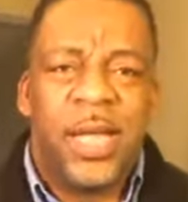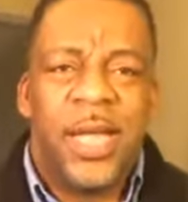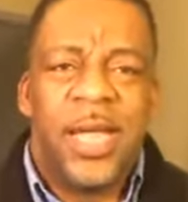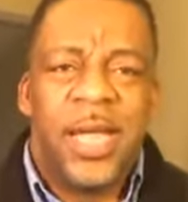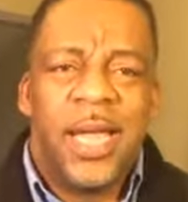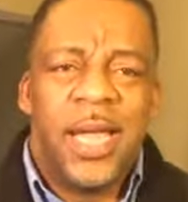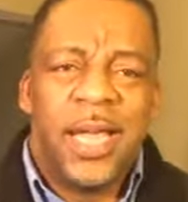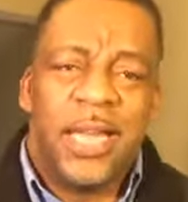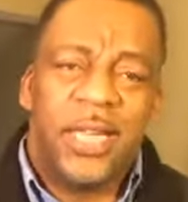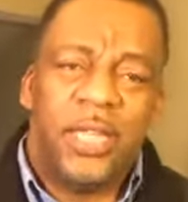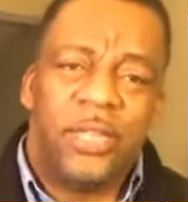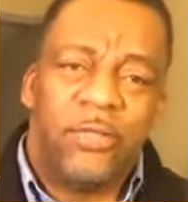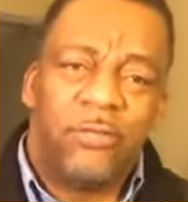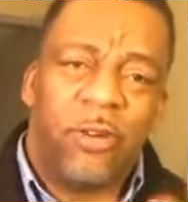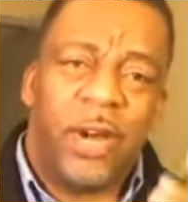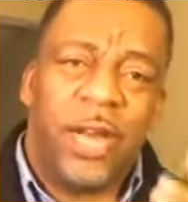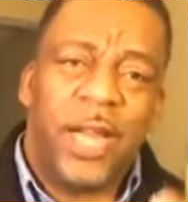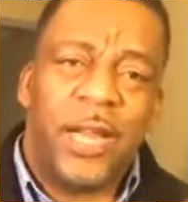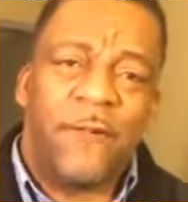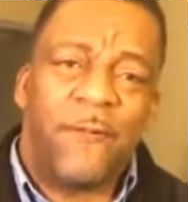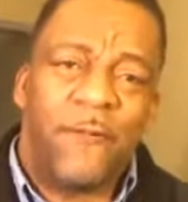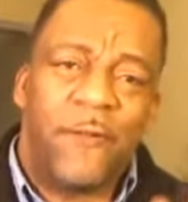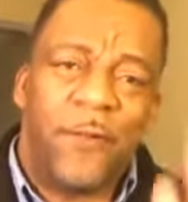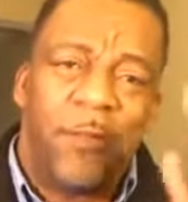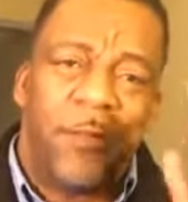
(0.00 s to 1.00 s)
He's running
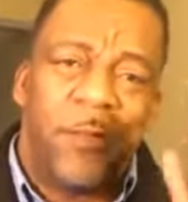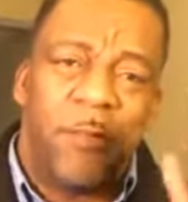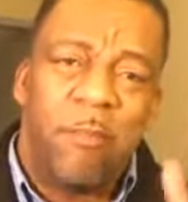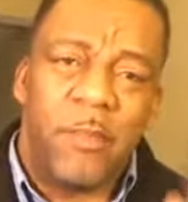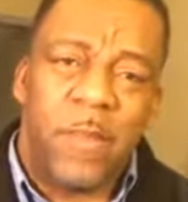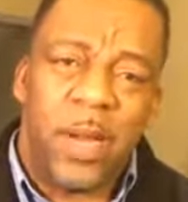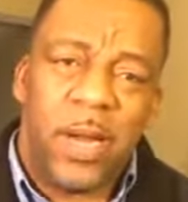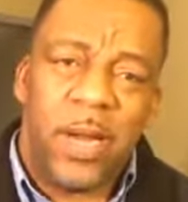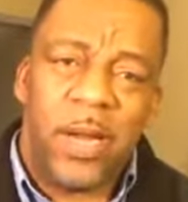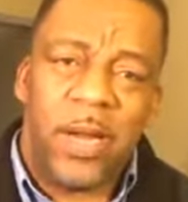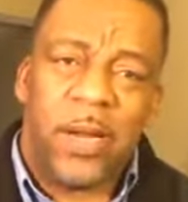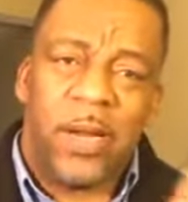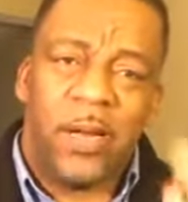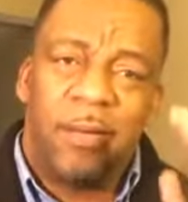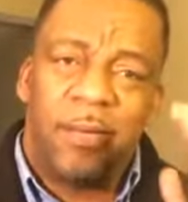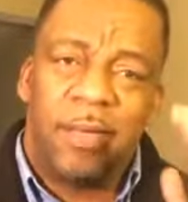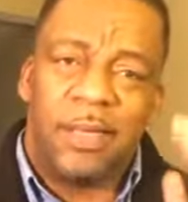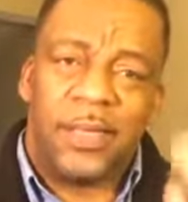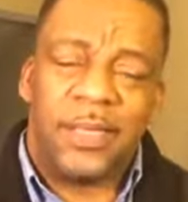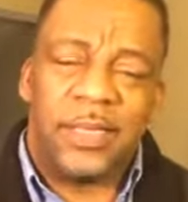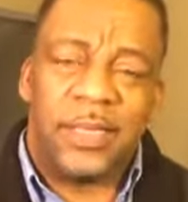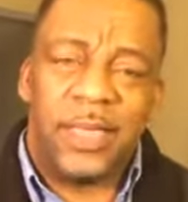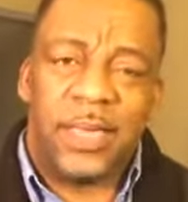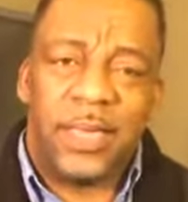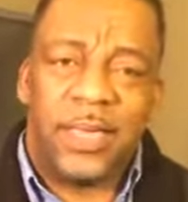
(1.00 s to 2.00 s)
for the mayor of the
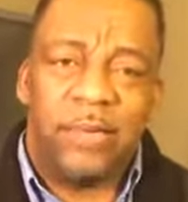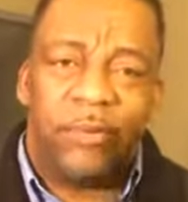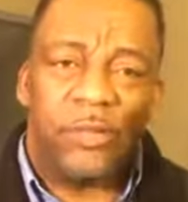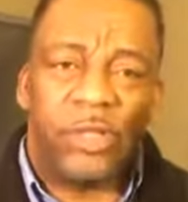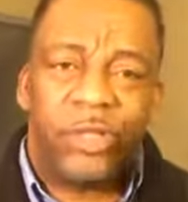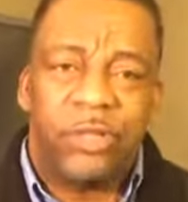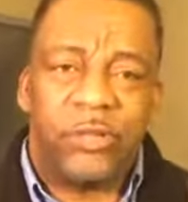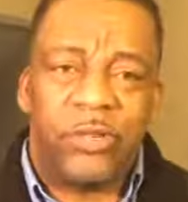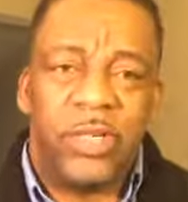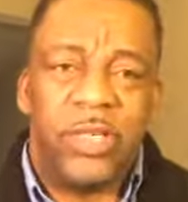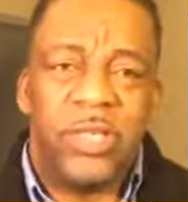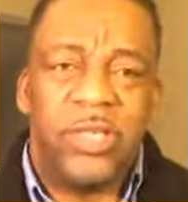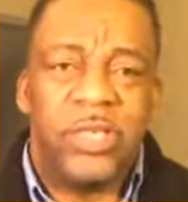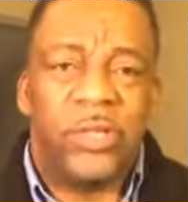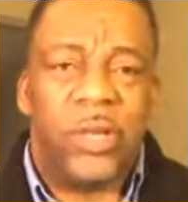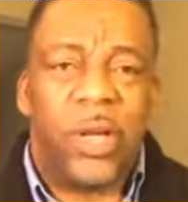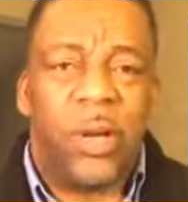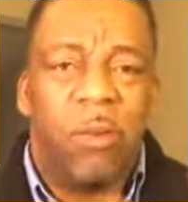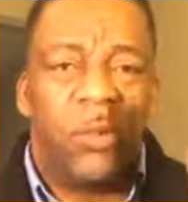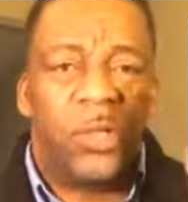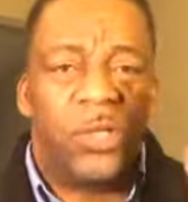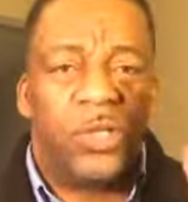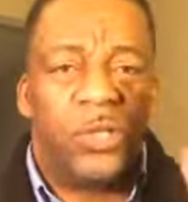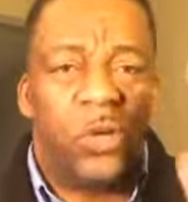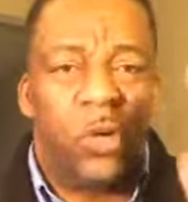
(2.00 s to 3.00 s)
city of Trenton. So I
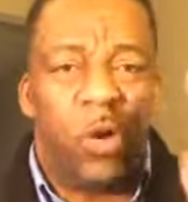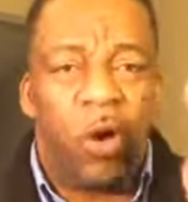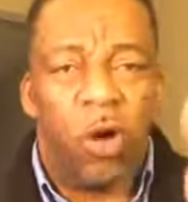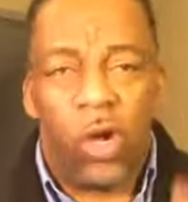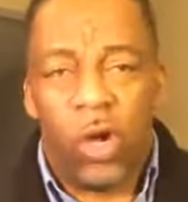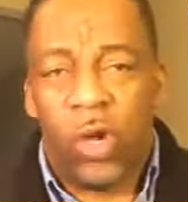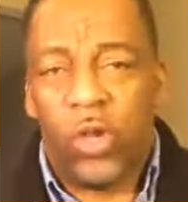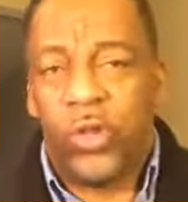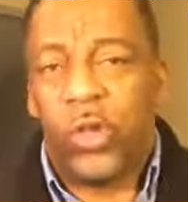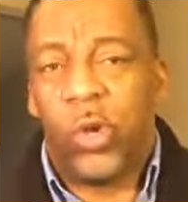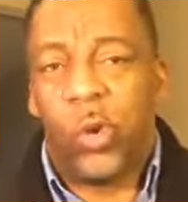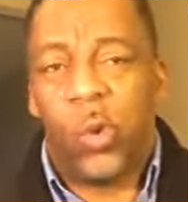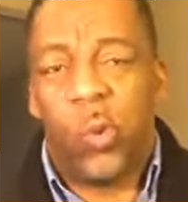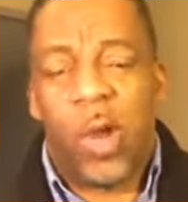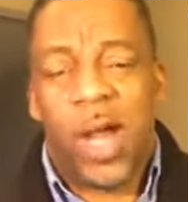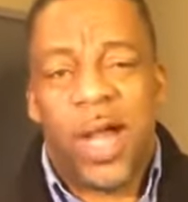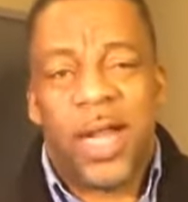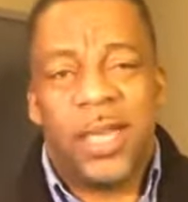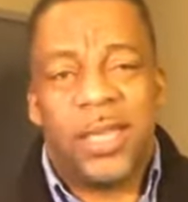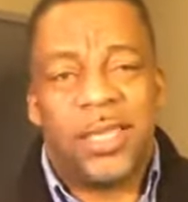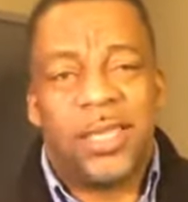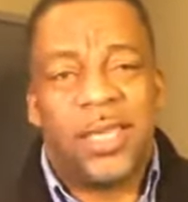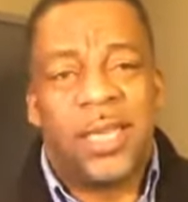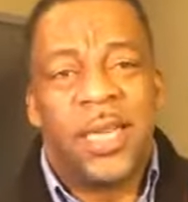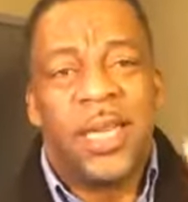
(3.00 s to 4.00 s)
want you all to
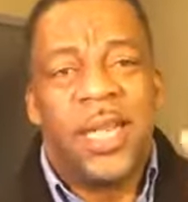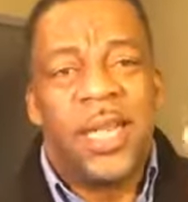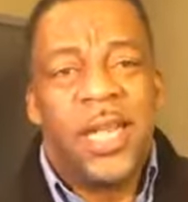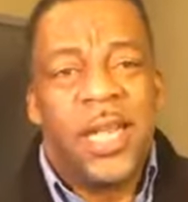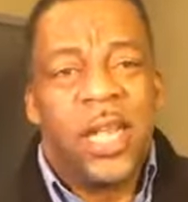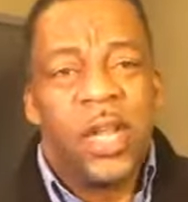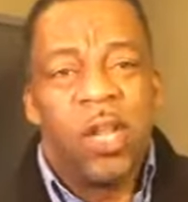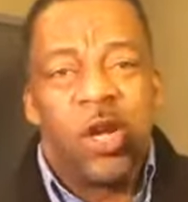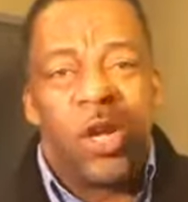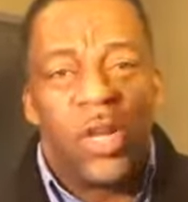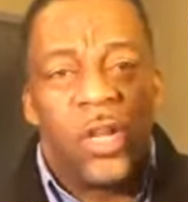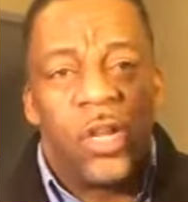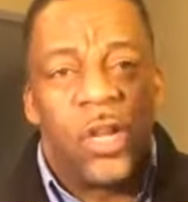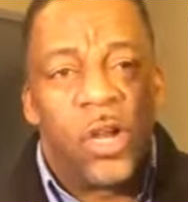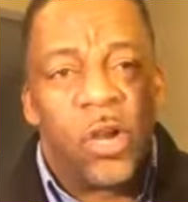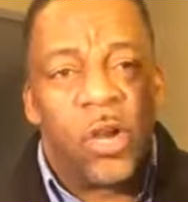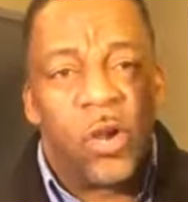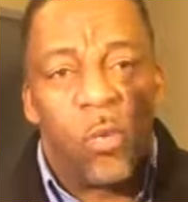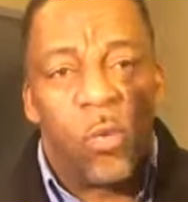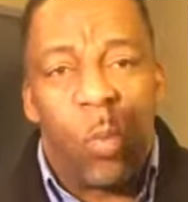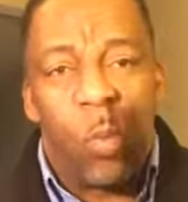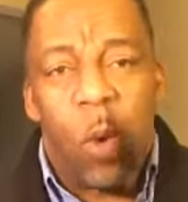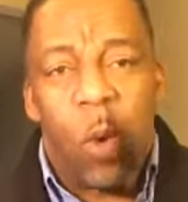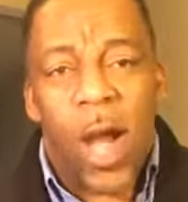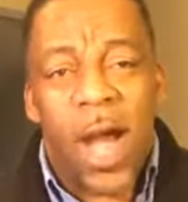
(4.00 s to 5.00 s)

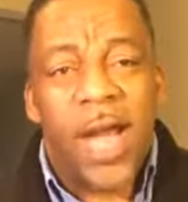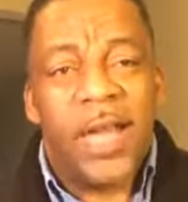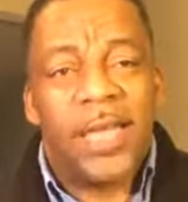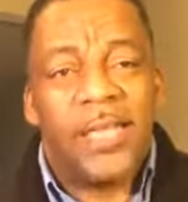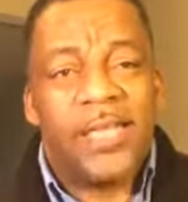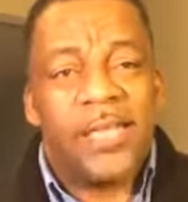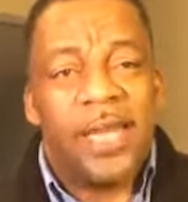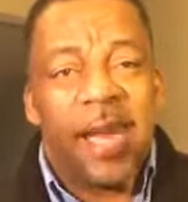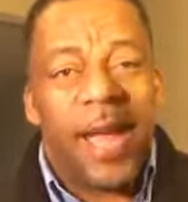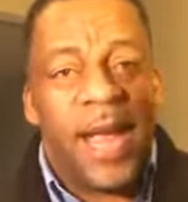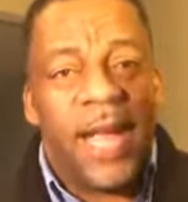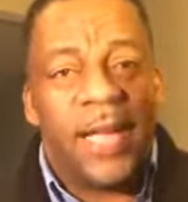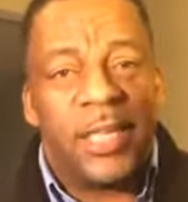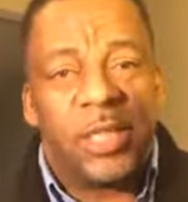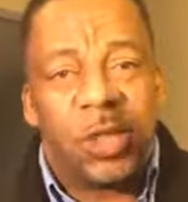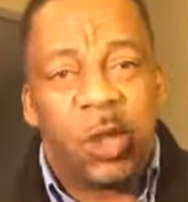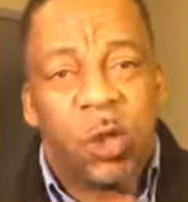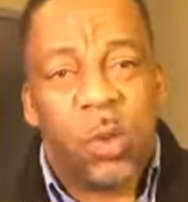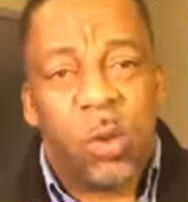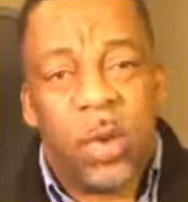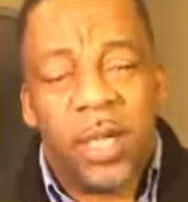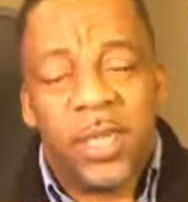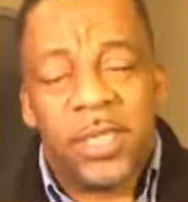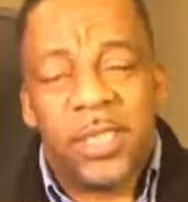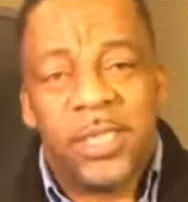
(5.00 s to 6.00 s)
watch, ask
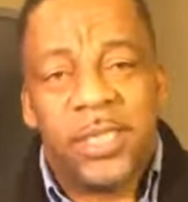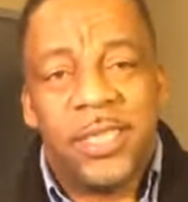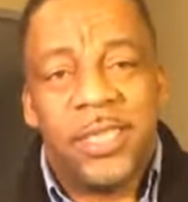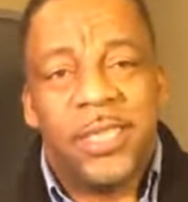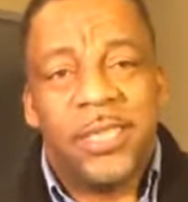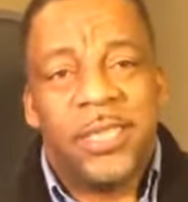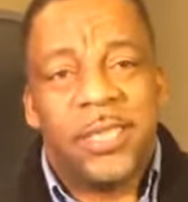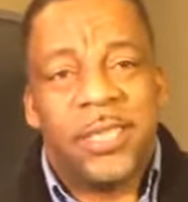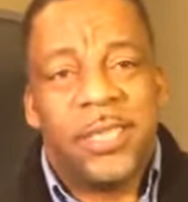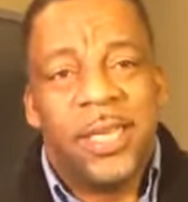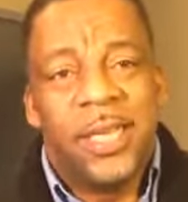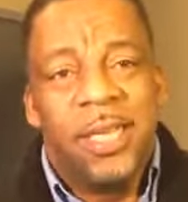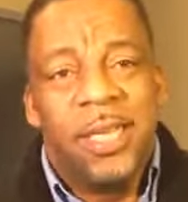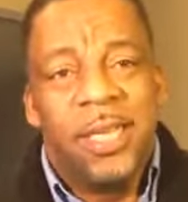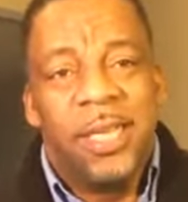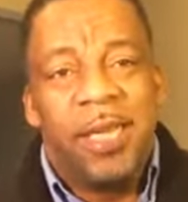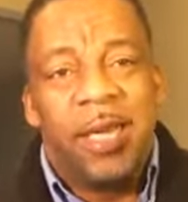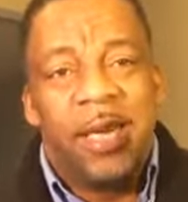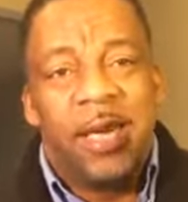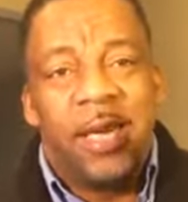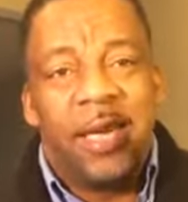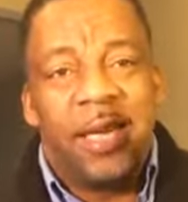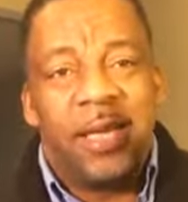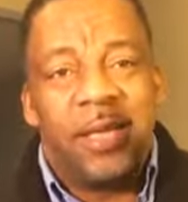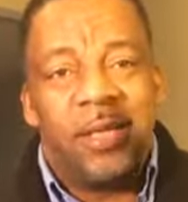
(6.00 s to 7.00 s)
questions.
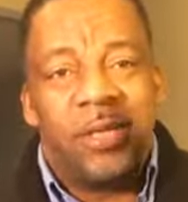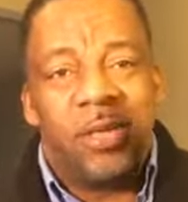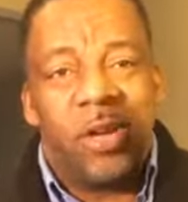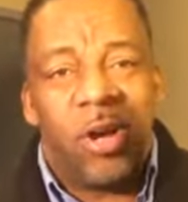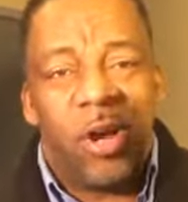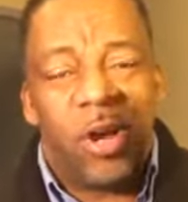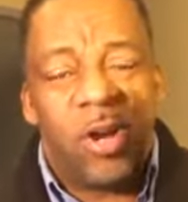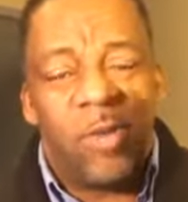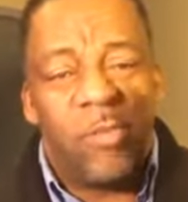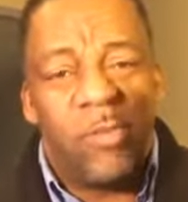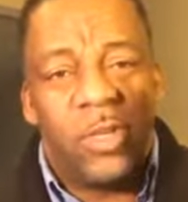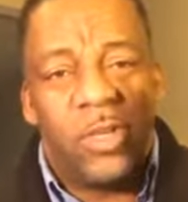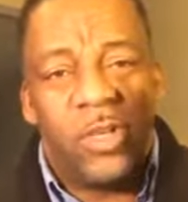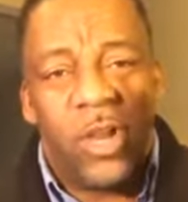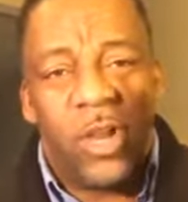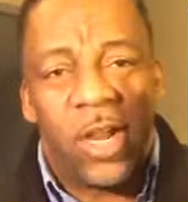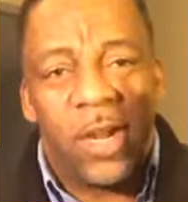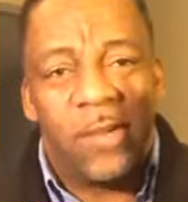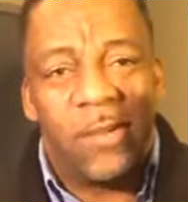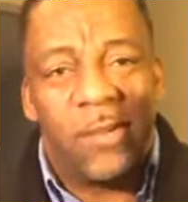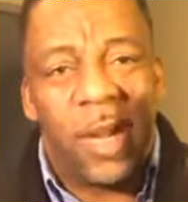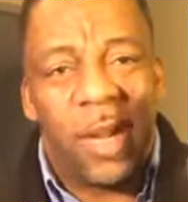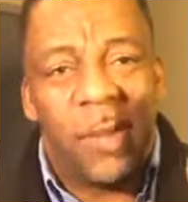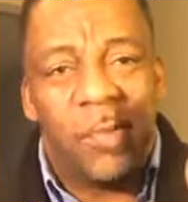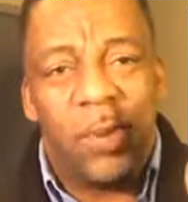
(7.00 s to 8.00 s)
We're
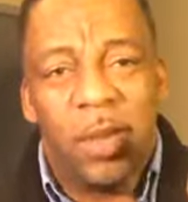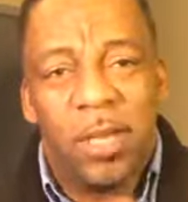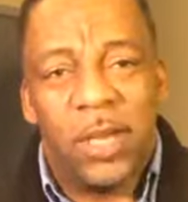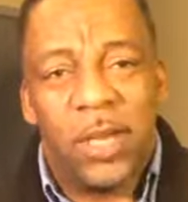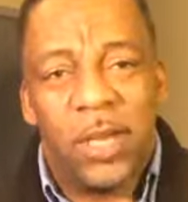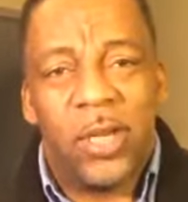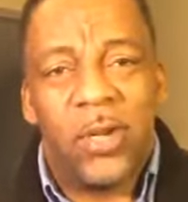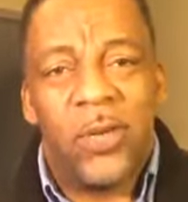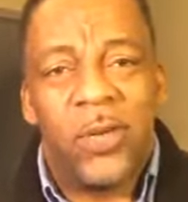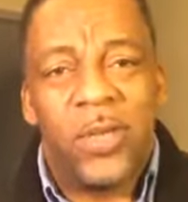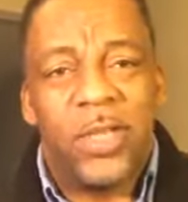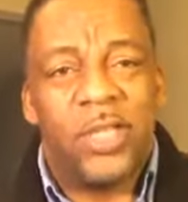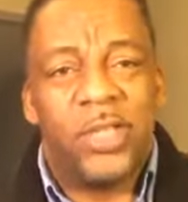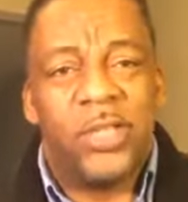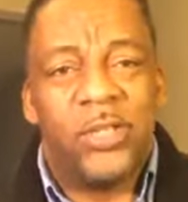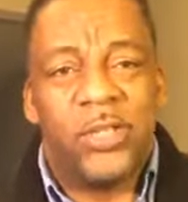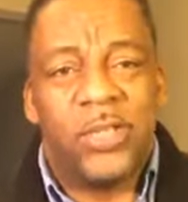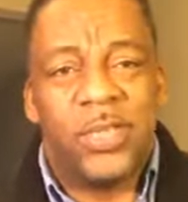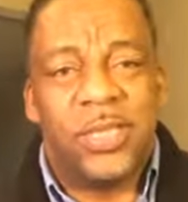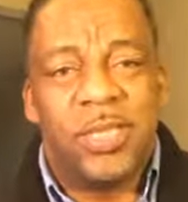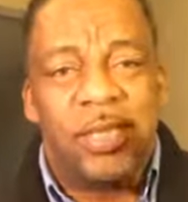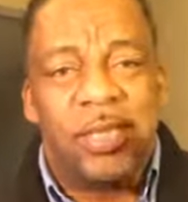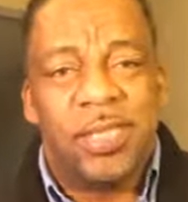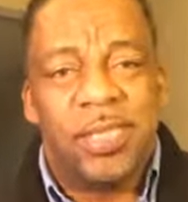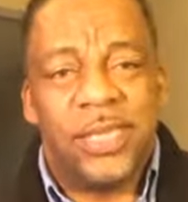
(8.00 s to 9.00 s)
talking about political
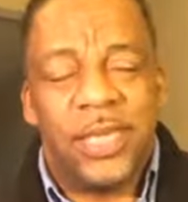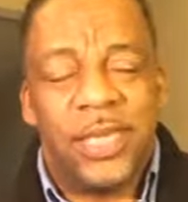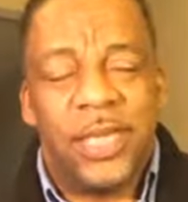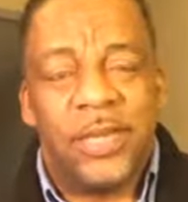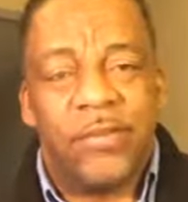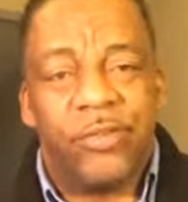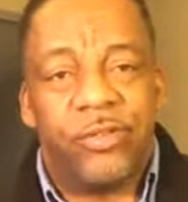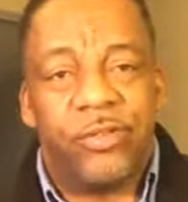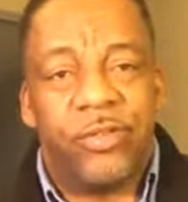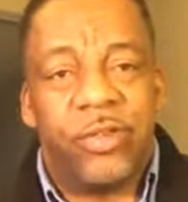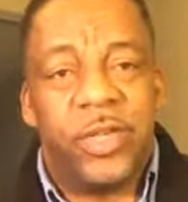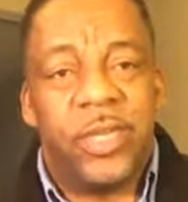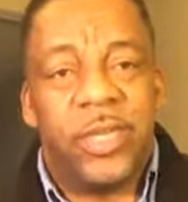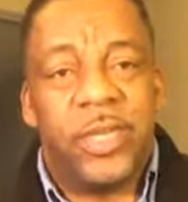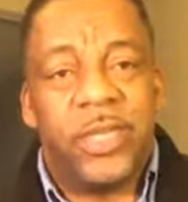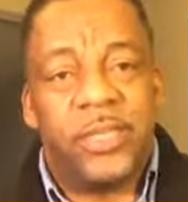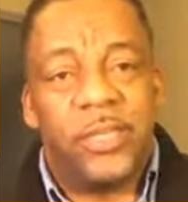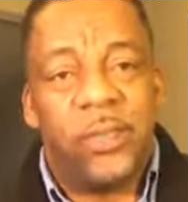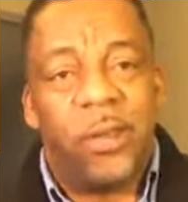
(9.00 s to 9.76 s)
issues in the city of Trenton.